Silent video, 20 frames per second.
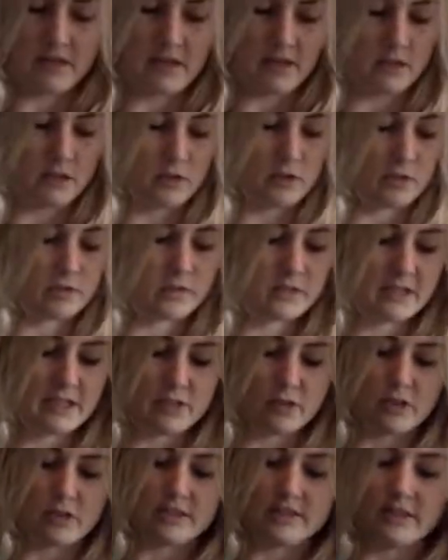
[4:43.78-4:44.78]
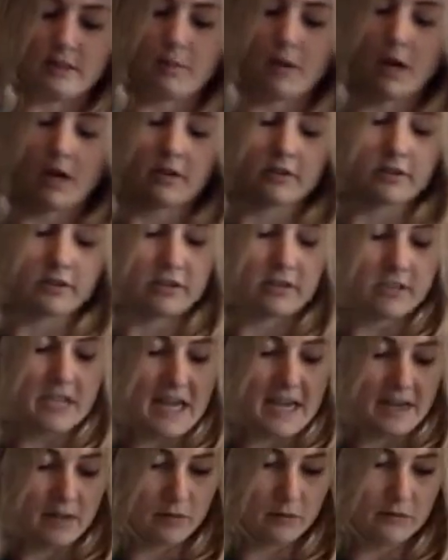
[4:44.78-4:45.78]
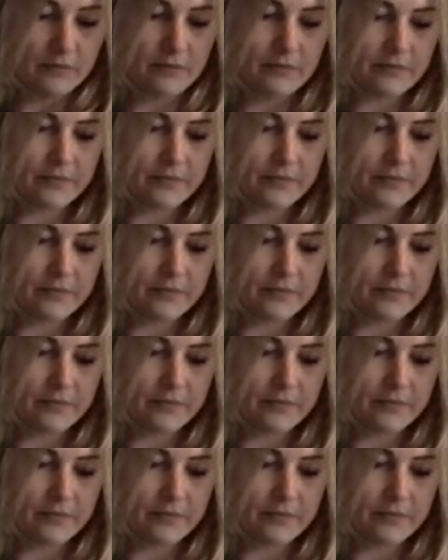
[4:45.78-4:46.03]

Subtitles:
That you just literally slip it under the tail.